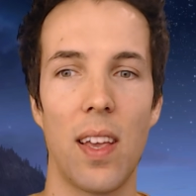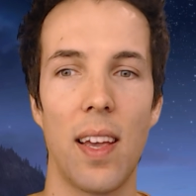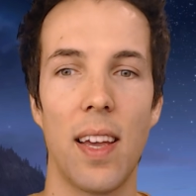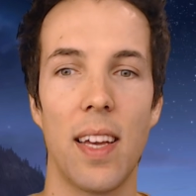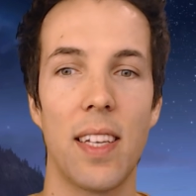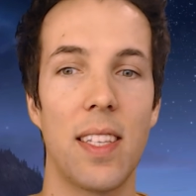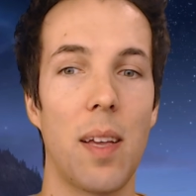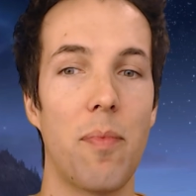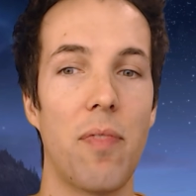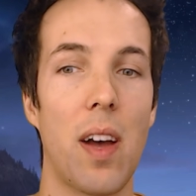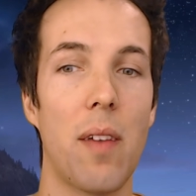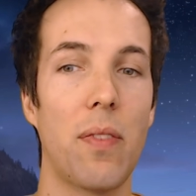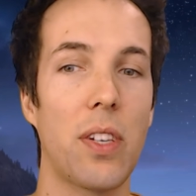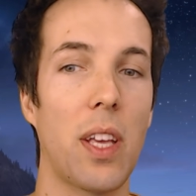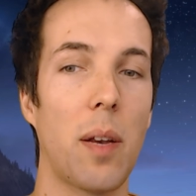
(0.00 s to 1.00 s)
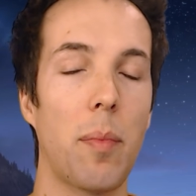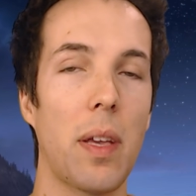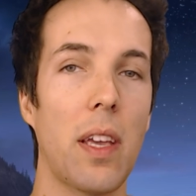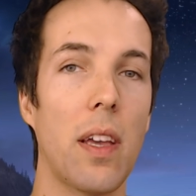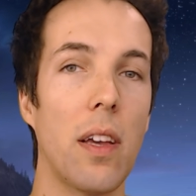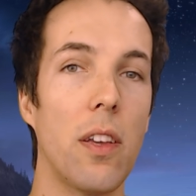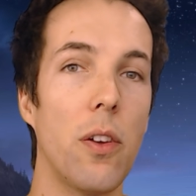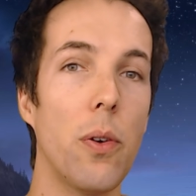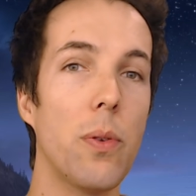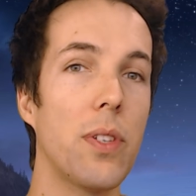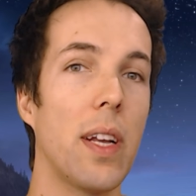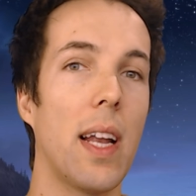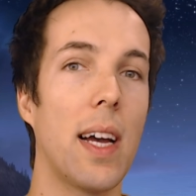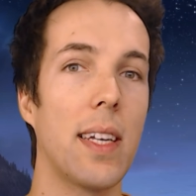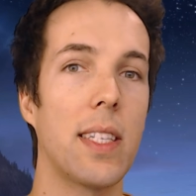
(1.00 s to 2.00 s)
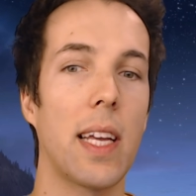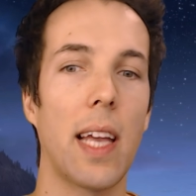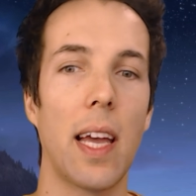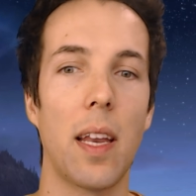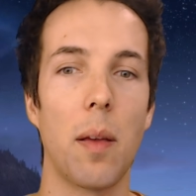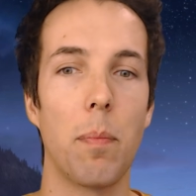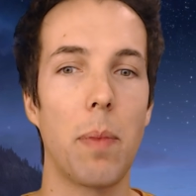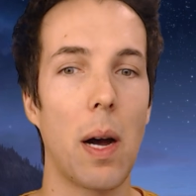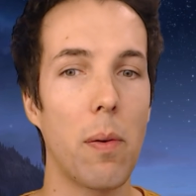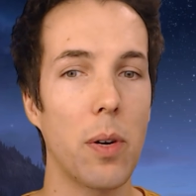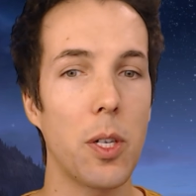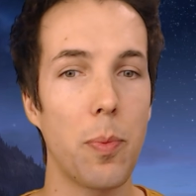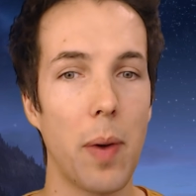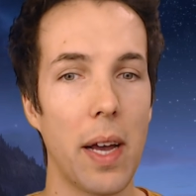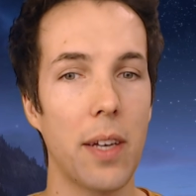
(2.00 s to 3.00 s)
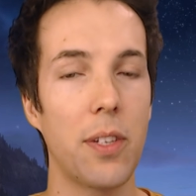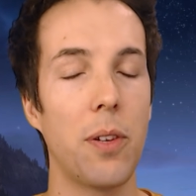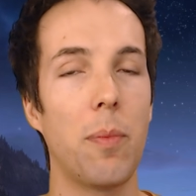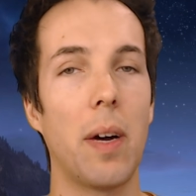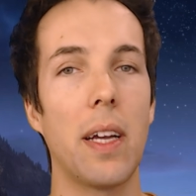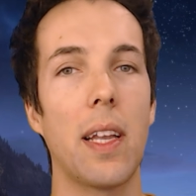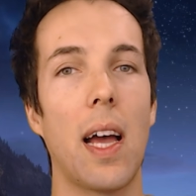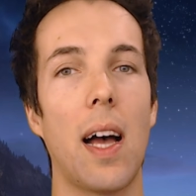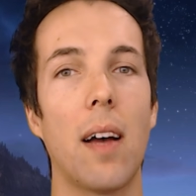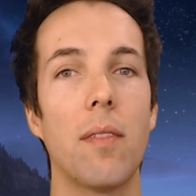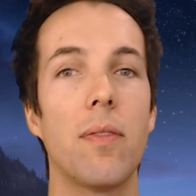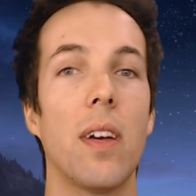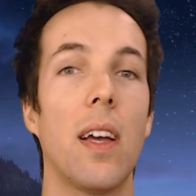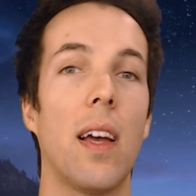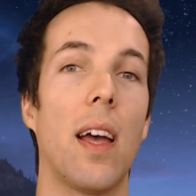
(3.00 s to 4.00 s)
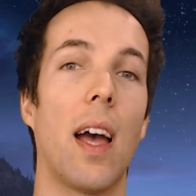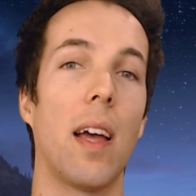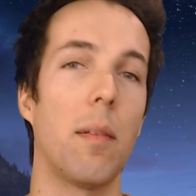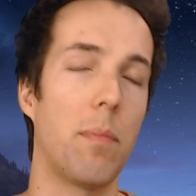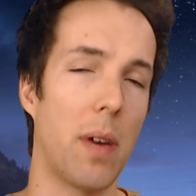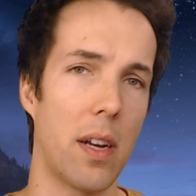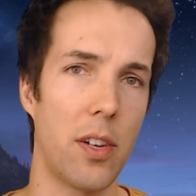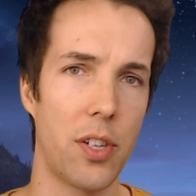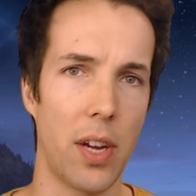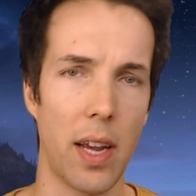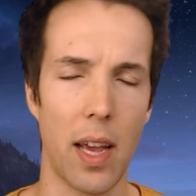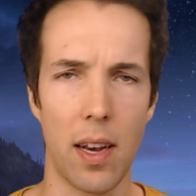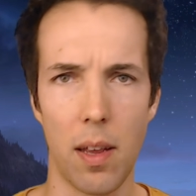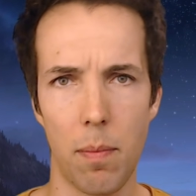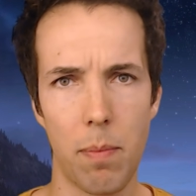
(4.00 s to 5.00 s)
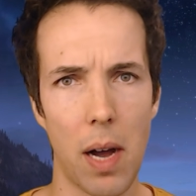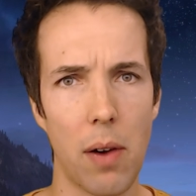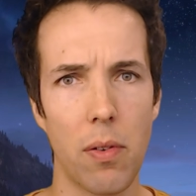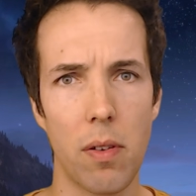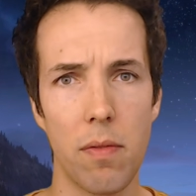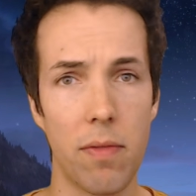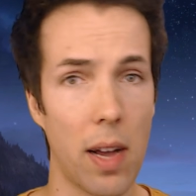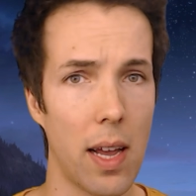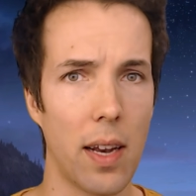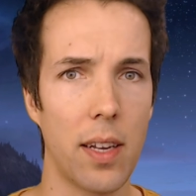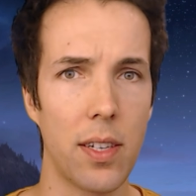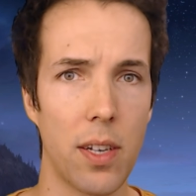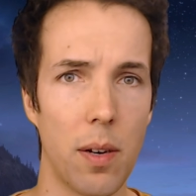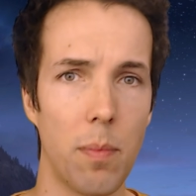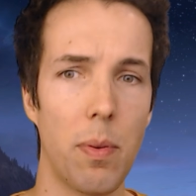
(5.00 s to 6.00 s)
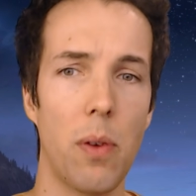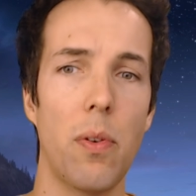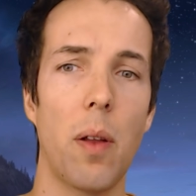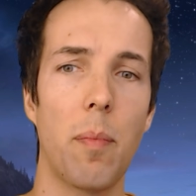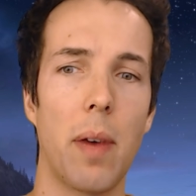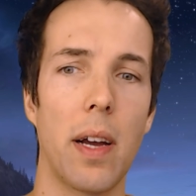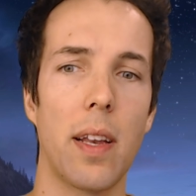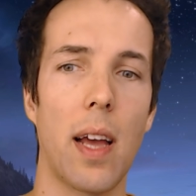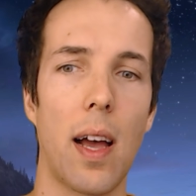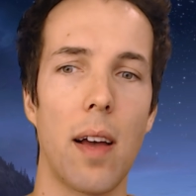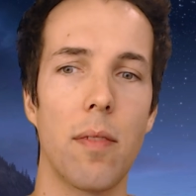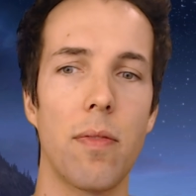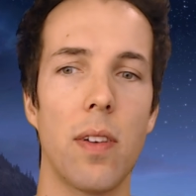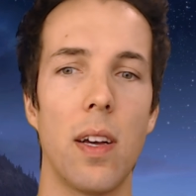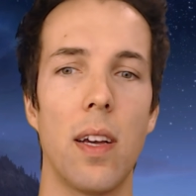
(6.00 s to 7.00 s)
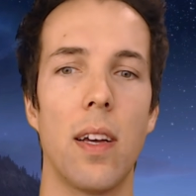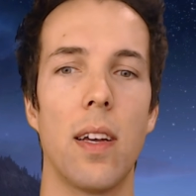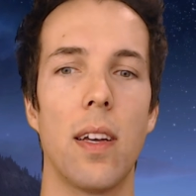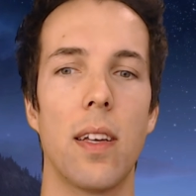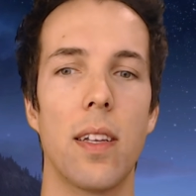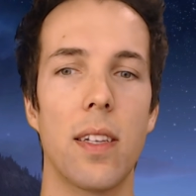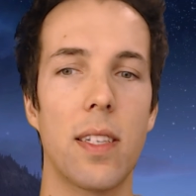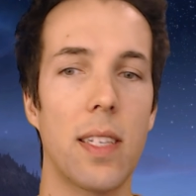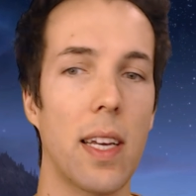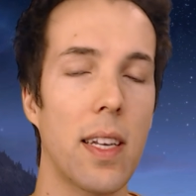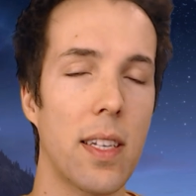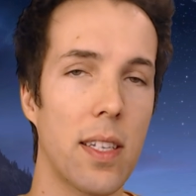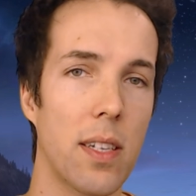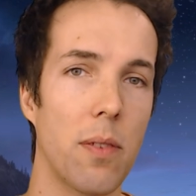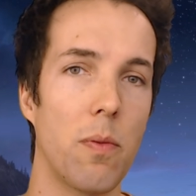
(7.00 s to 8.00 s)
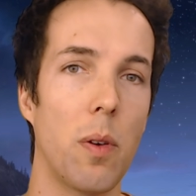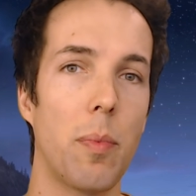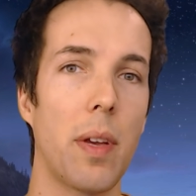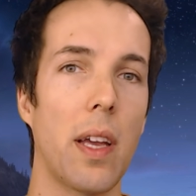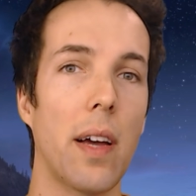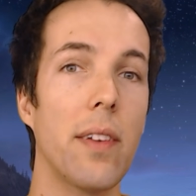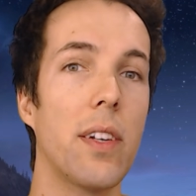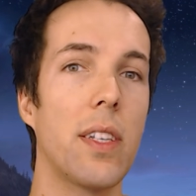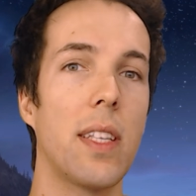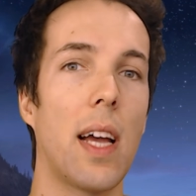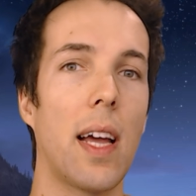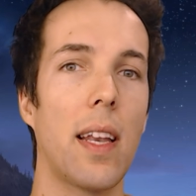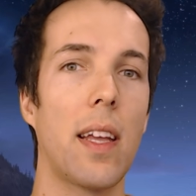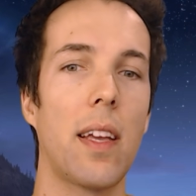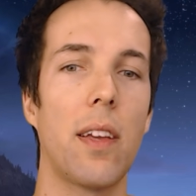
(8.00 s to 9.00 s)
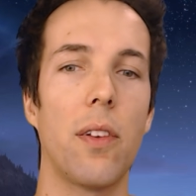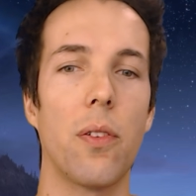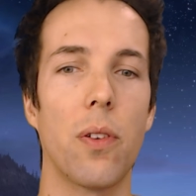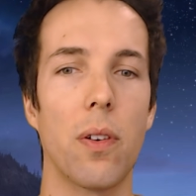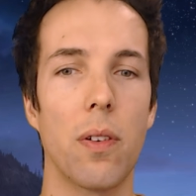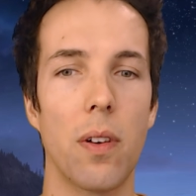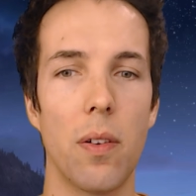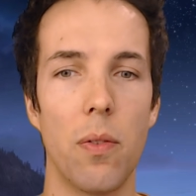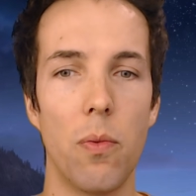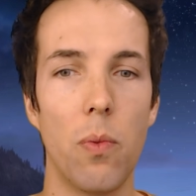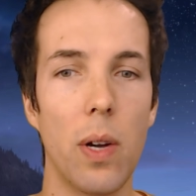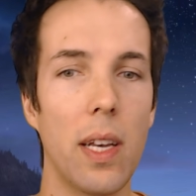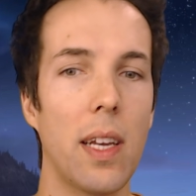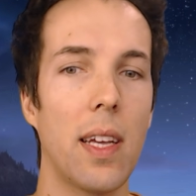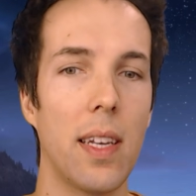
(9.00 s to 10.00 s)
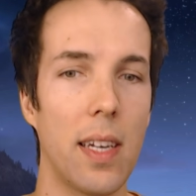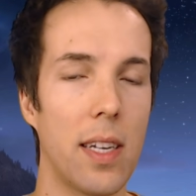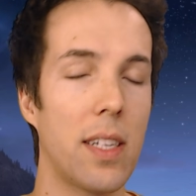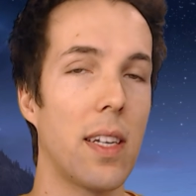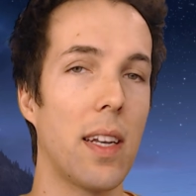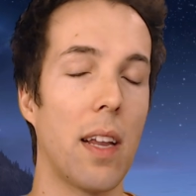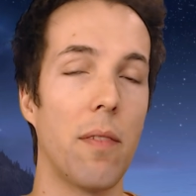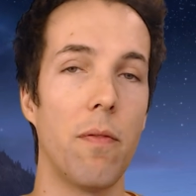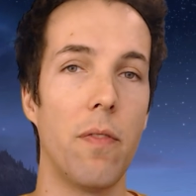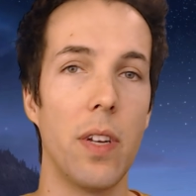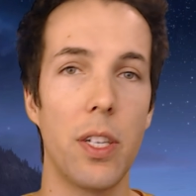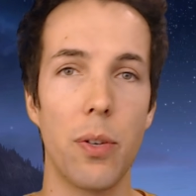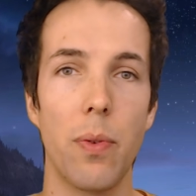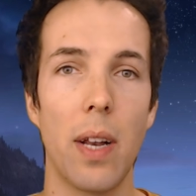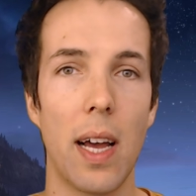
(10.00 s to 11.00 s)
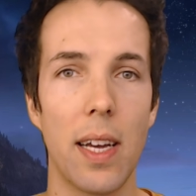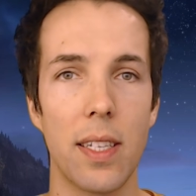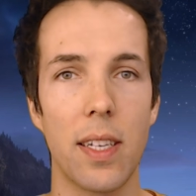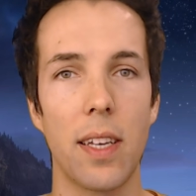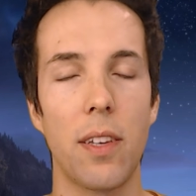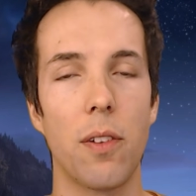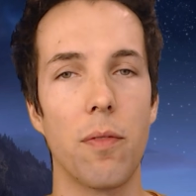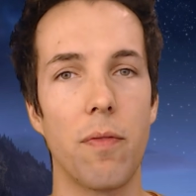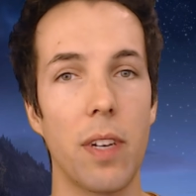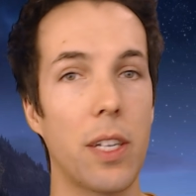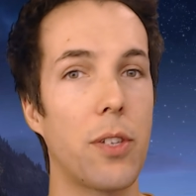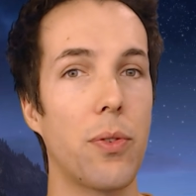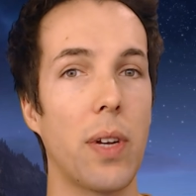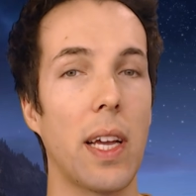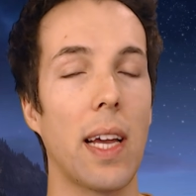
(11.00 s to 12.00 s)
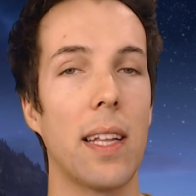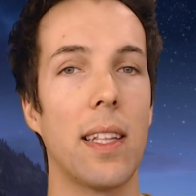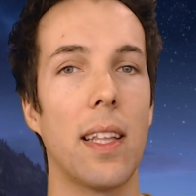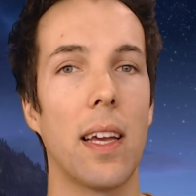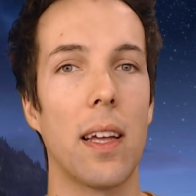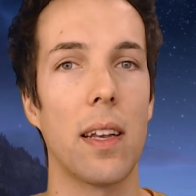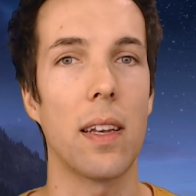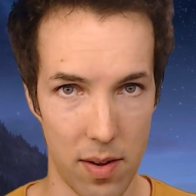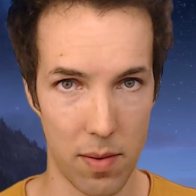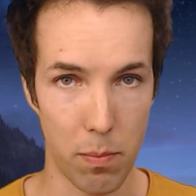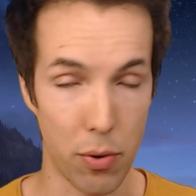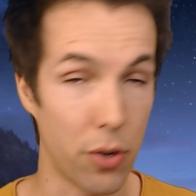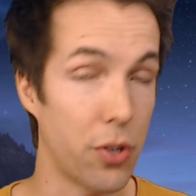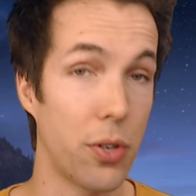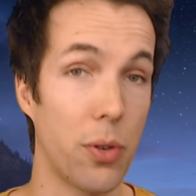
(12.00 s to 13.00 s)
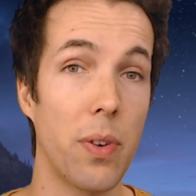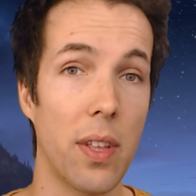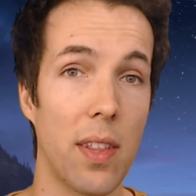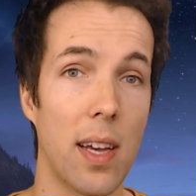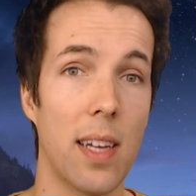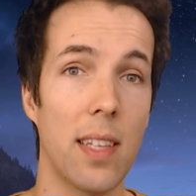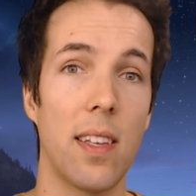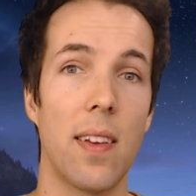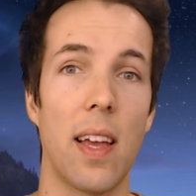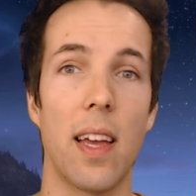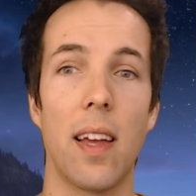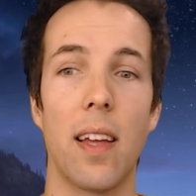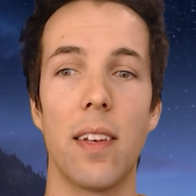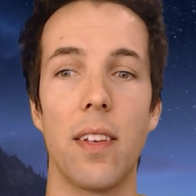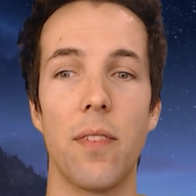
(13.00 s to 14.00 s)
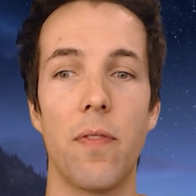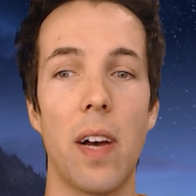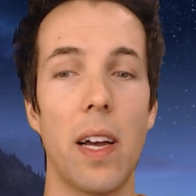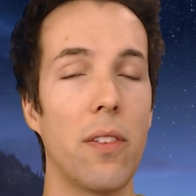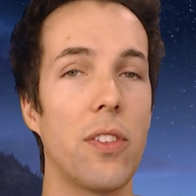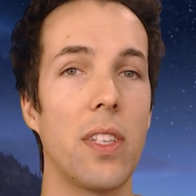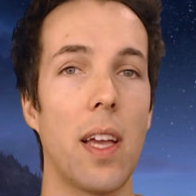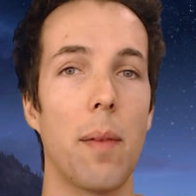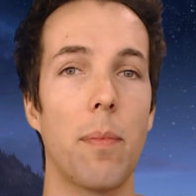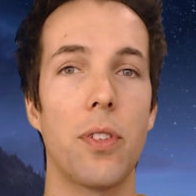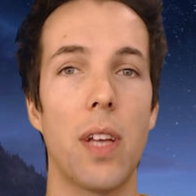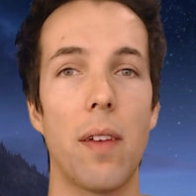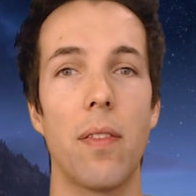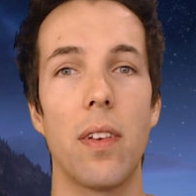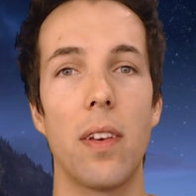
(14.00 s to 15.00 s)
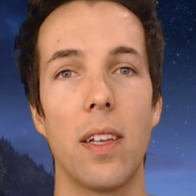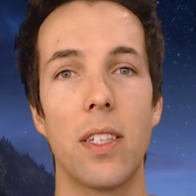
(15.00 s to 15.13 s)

Step 5 is going to be utilizing any power spikes you might have and punishing any power valleys an opponent might have. 6 will be understanding your win condition and visualizing your victory and then pursuing that. And the final step, 7, is